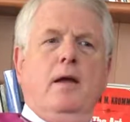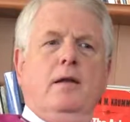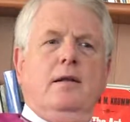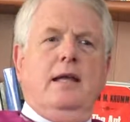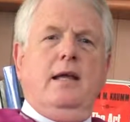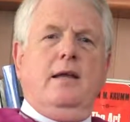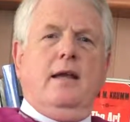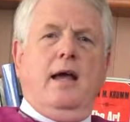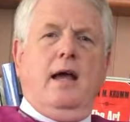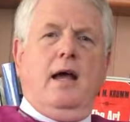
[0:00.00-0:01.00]
need
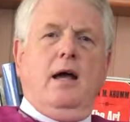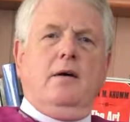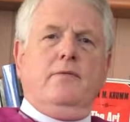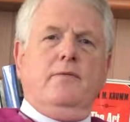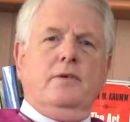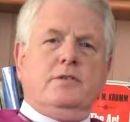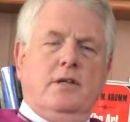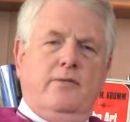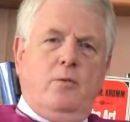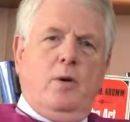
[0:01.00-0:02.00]
to have
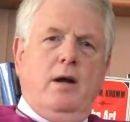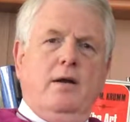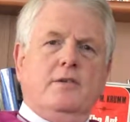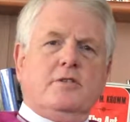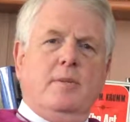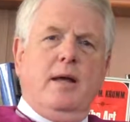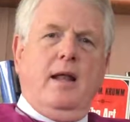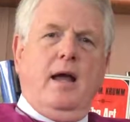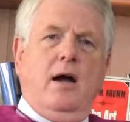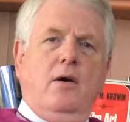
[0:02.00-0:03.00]
self-awareness about
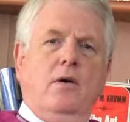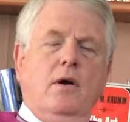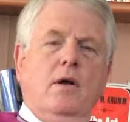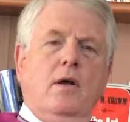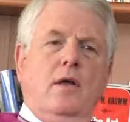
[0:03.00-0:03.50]
how